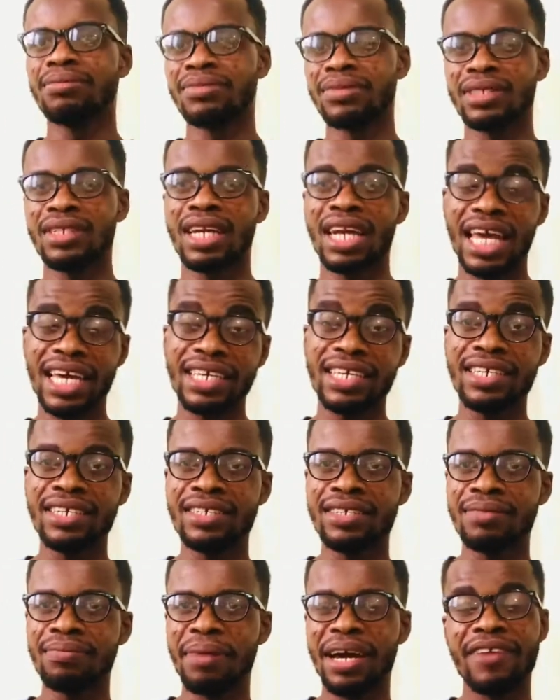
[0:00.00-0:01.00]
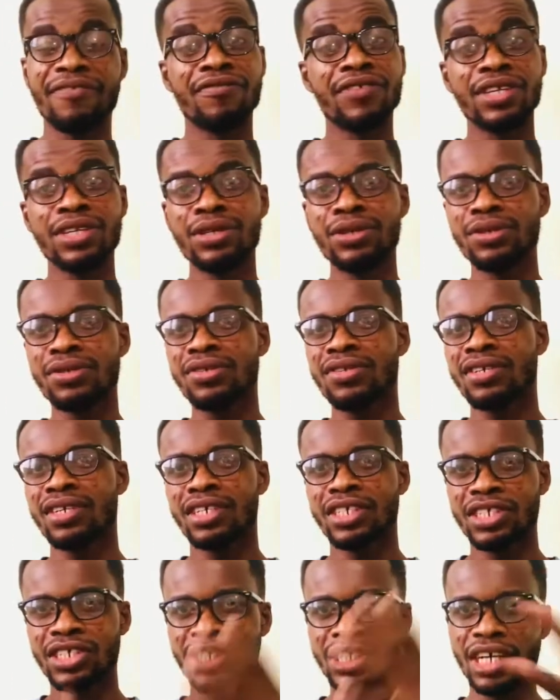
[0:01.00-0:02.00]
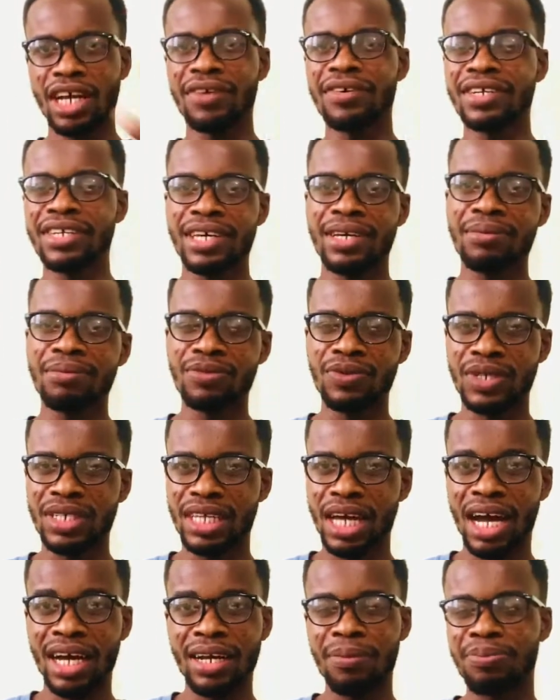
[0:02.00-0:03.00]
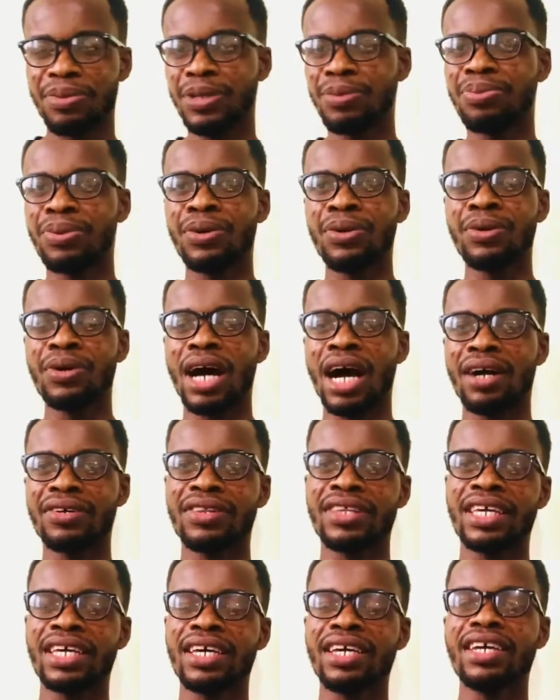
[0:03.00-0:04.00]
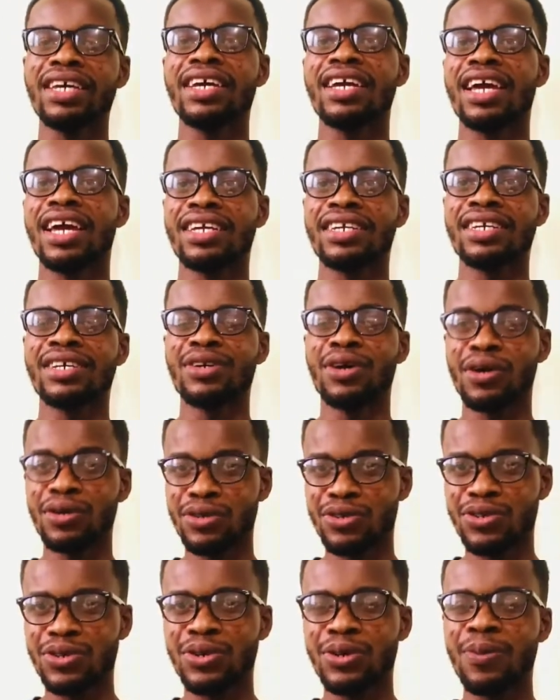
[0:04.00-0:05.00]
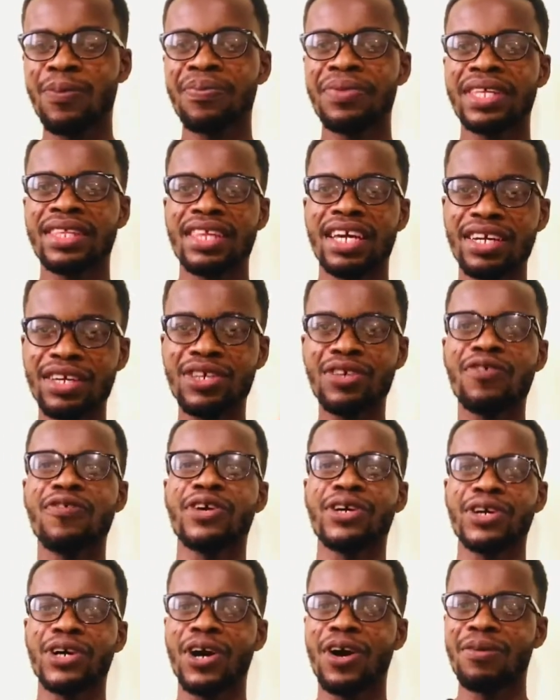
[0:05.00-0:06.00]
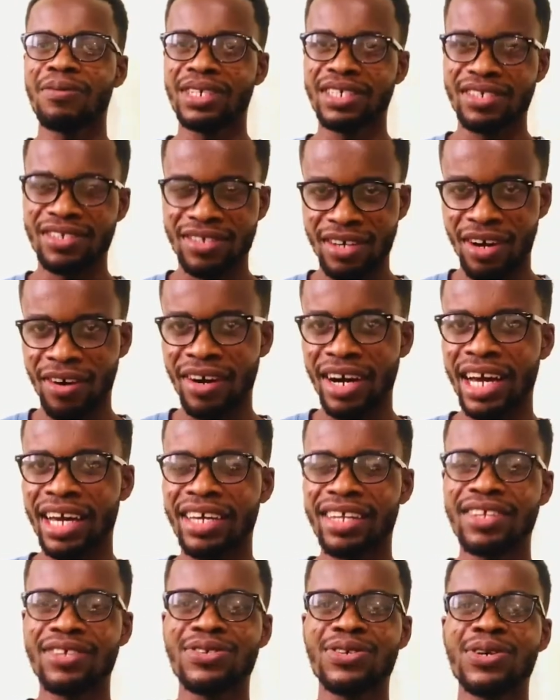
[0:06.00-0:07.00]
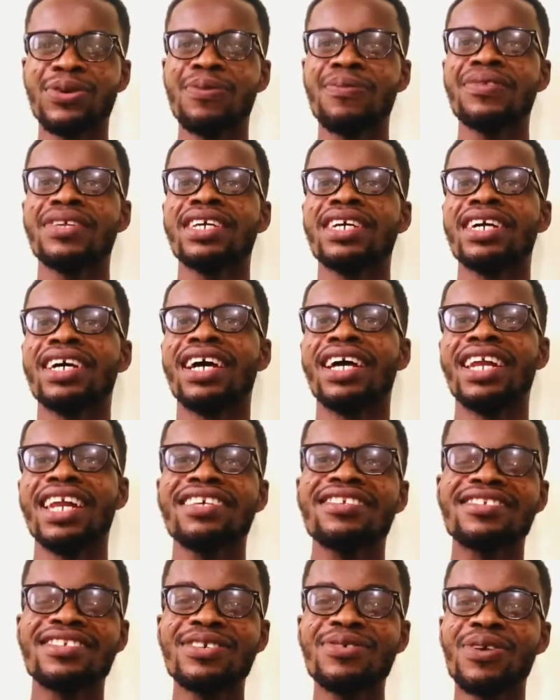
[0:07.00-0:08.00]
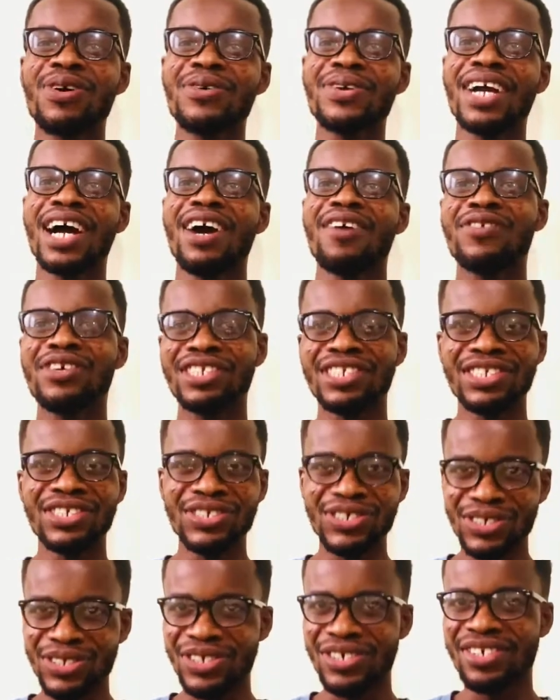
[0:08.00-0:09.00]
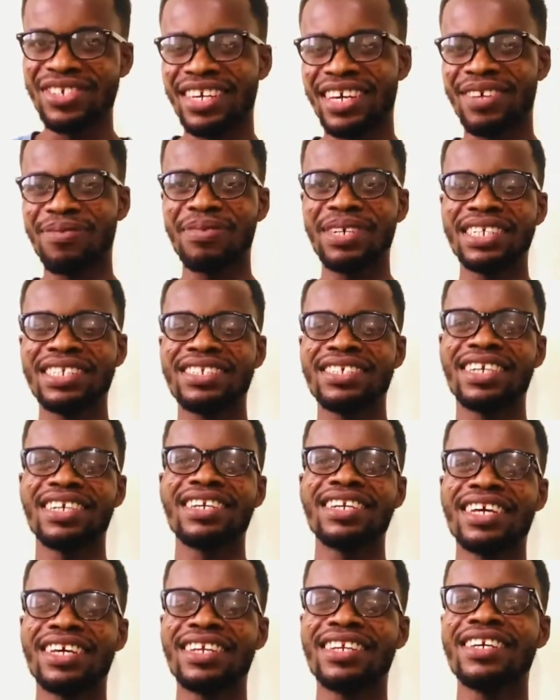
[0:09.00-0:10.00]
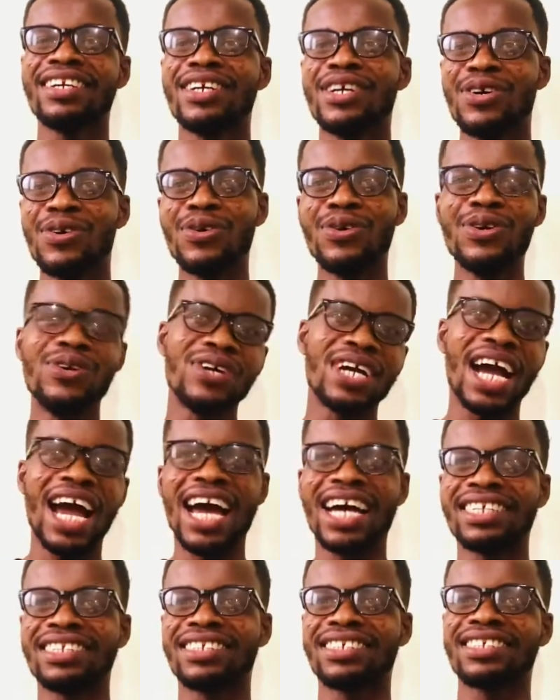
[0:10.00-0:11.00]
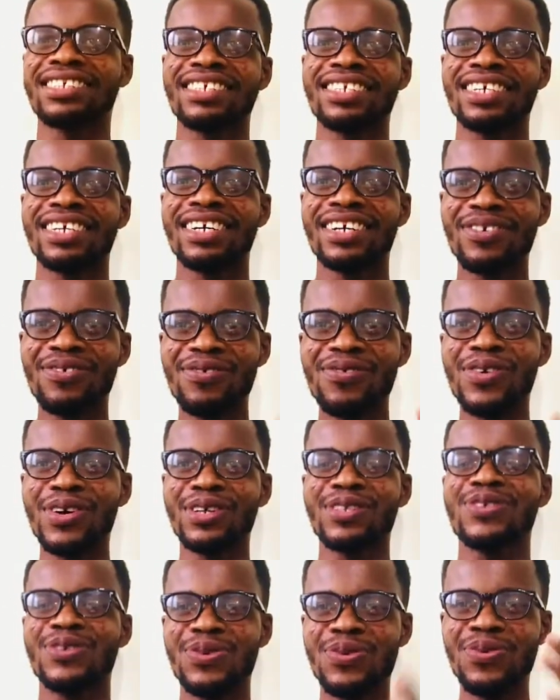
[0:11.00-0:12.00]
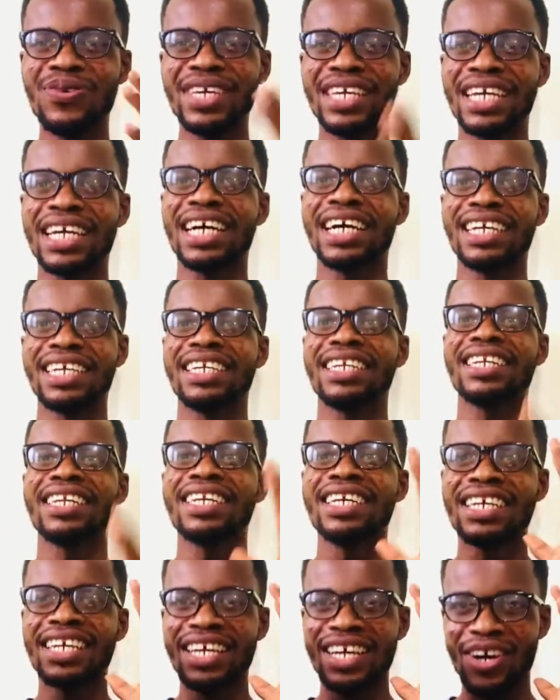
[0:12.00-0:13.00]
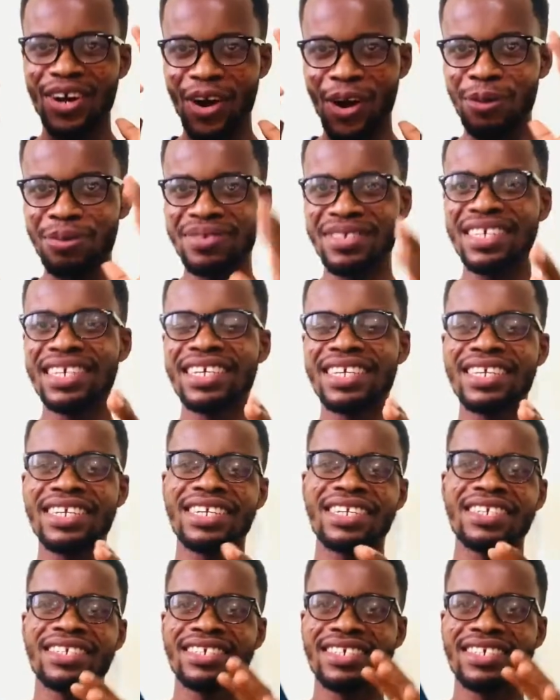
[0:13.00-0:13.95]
liking my videos, sharing them with other people out there, and then also thank you for your comments. Alright, so let's see what we have for Did You Know segment, and then we'll look at what we can obtain.